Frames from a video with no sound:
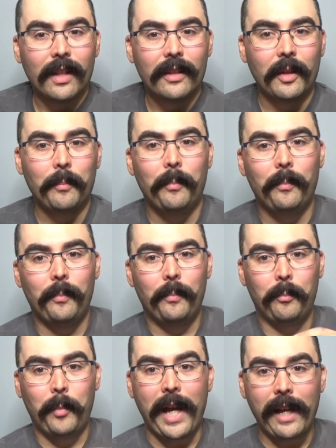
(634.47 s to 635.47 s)
the
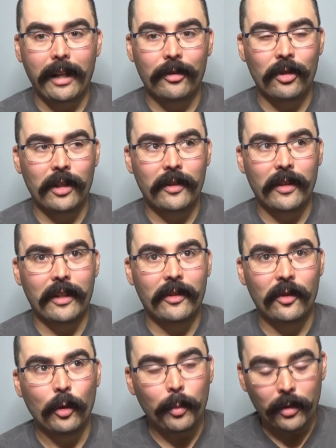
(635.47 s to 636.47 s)
packaging says
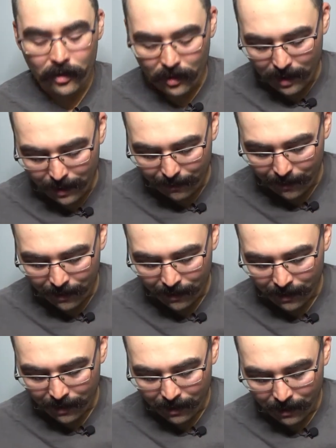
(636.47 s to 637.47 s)
super soft,
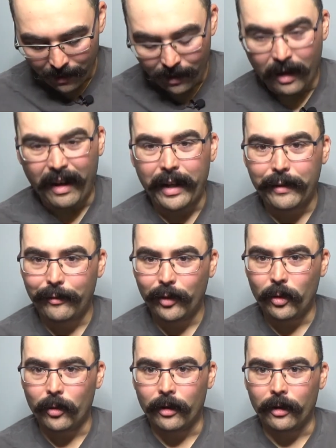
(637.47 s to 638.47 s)
high
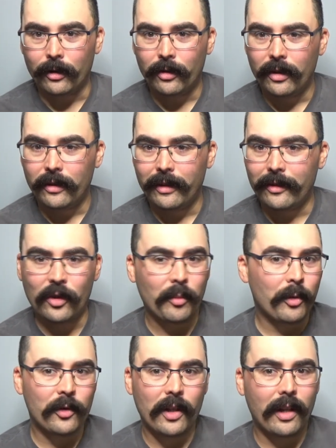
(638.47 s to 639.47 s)
floater. The
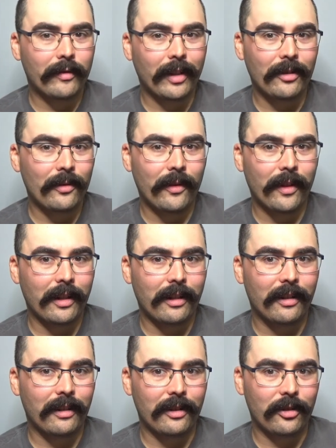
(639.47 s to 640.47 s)
super soft I don't
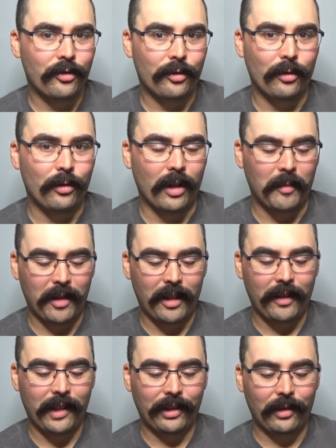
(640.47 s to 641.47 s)
think is true. I mean,
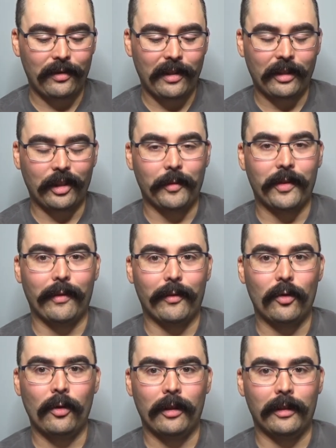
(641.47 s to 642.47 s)
I think they're selling themselves
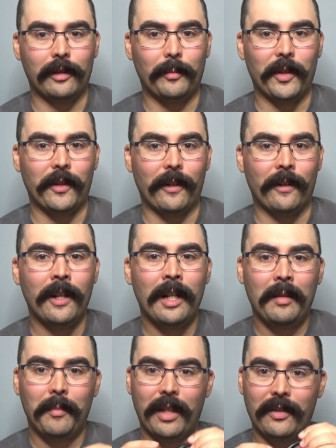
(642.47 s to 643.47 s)
short a little bit there,
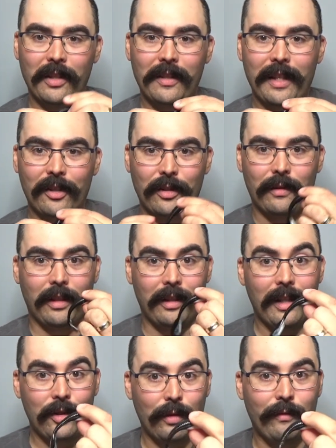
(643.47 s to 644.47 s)
because it
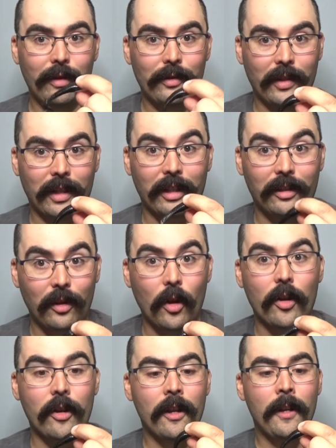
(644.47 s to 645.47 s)
actually feels like a
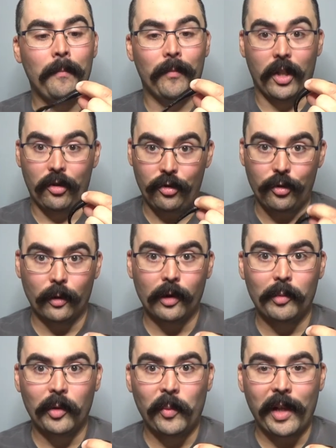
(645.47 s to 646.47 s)
good
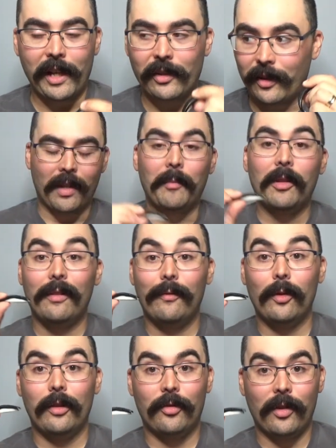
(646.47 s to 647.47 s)
durable plastic. I'm looking
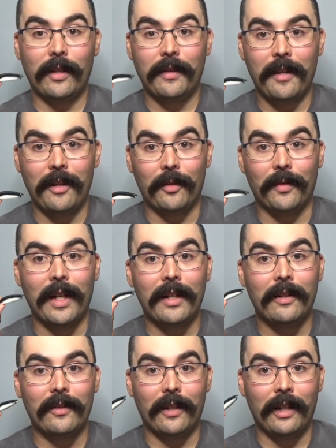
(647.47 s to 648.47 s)
forward to trying that out. That
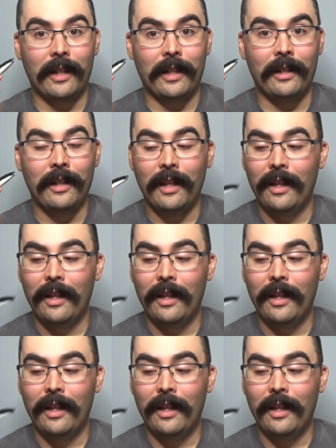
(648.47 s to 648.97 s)
is a